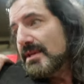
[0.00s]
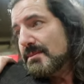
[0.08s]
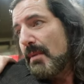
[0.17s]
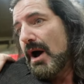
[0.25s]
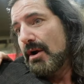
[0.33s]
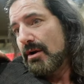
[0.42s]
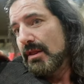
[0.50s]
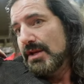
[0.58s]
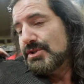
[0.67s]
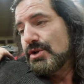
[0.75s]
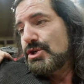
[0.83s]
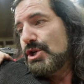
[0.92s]
this monitor
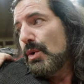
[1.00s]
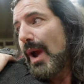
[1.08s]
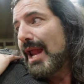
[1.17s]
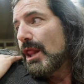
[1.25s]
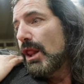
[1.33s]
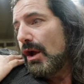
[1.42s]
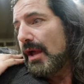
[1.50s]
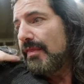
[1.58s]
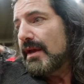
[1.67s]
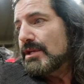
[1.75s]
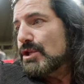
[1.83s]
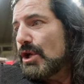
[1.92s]
lizard too, and look at
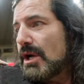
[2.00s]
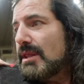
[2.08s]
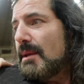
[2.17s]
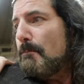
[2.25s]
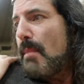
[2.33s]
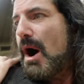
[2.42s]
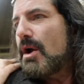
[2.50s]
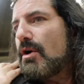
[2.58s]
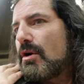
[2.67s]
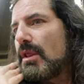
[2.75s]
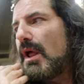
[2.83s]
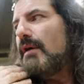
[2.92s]
this. Look at the
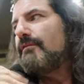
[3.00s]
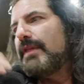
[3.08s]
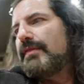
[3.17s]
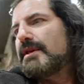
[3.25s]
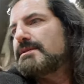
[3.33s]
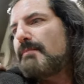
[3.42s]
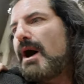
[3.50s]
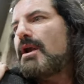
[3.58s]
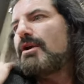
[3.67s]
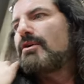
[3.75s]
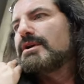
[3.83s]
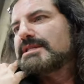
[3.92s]
monitor love that this
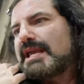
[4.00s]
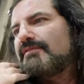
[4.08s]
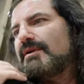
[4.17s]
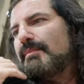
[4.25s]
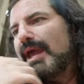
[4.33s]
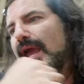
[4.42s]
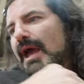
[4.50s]
monitor is giving me.